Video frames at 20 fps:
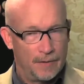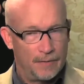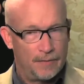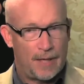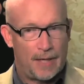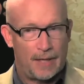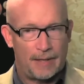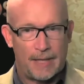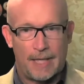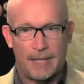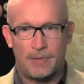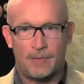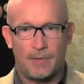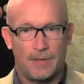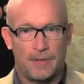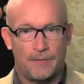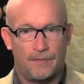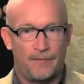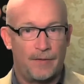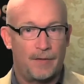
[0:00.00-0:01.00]
and that's what
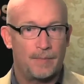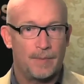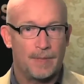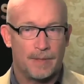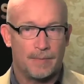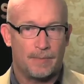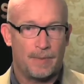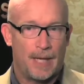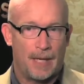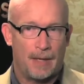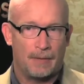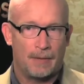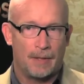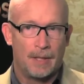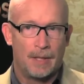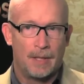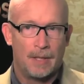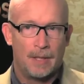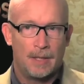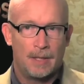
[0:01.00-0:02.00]
the film is about,
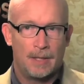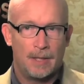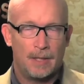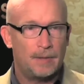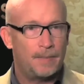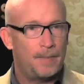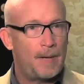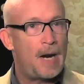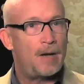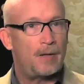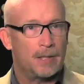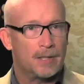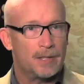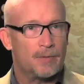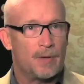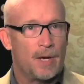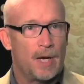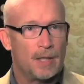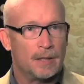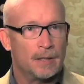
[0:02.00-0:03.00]
that the barrel is
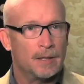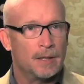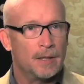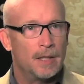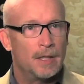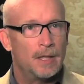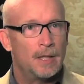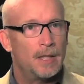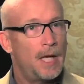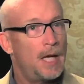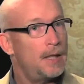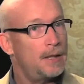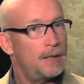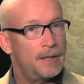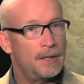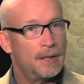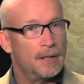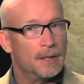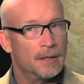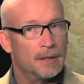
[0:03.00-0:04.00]
rotten.
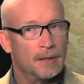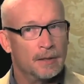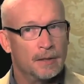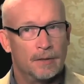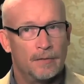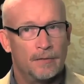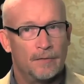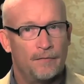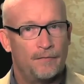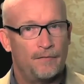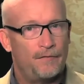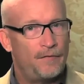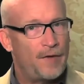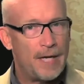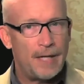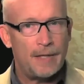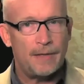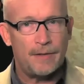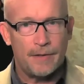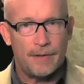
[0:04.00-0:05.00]
Not the
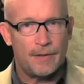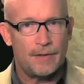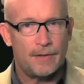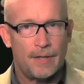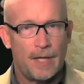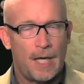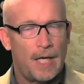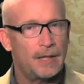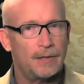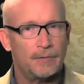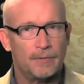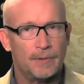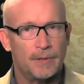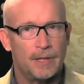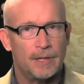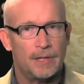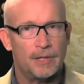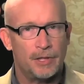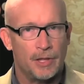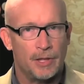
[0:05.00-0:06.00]
faith, not the
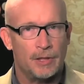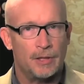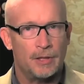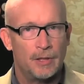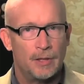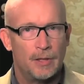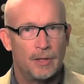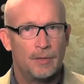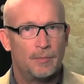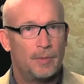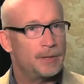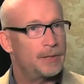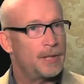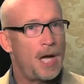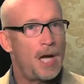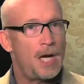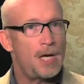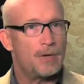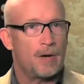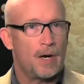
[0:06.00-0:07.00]
religion, but the
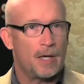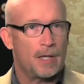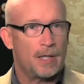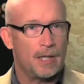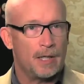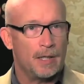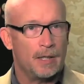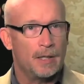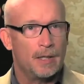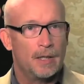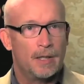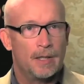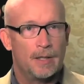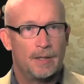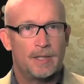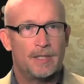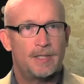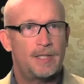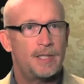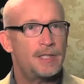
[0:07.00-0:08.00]
hierarchy,
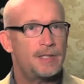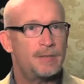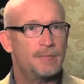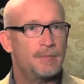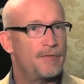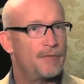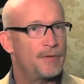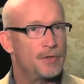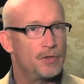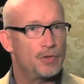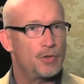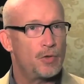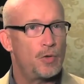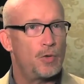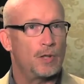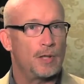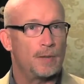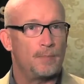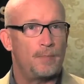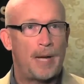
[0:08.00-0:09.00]
the system of
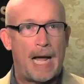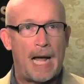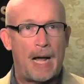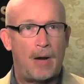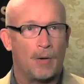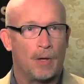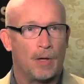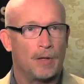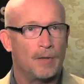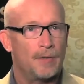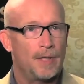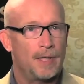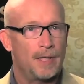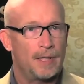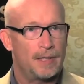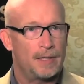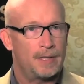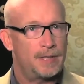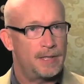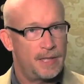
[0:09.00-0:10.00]
control and power that
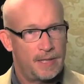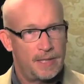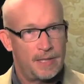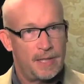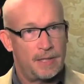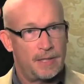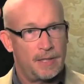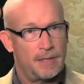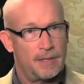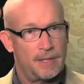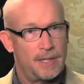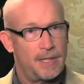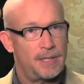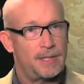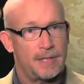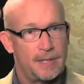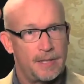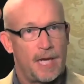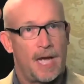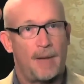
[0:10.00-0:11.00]
sits
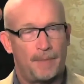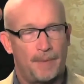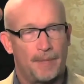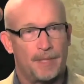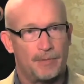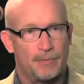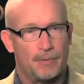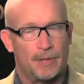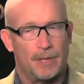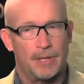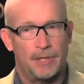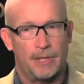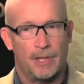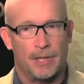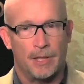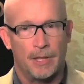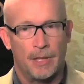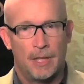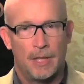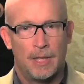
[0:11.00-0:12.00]
atop this religion.